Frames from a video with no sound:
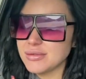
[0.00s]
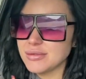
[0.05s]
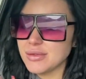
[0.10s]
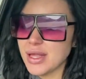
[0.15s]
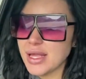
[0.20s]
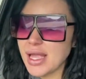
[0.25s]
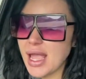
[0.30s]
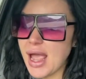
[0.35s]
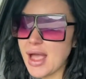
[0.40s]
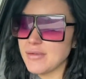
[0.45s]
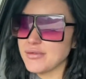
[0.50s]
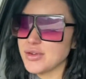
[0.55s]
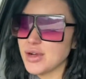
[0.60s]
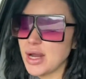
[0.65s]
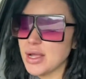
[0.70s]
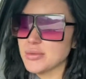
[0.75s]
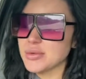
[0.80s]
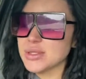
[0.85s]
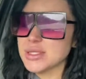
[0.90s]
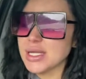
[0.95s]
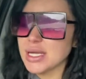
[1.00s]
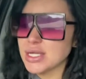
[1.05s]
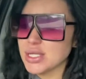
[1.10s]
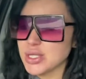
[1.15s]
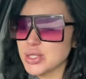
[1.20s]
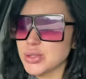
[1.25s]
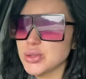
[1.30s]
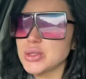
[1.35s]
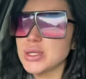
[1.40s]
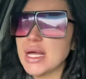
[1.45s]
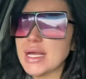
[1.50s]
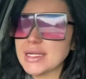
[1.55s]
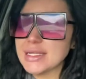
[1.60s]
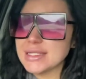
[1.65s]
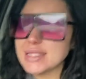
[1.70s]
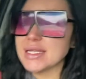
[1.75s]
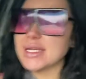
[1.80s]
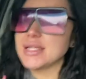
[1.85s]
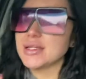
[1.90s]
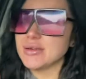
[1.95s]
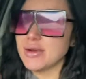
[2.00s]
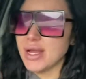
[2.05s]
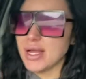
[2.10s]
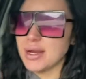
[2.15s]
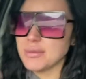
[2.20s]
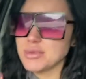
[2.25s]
like after I was like two legs in, right?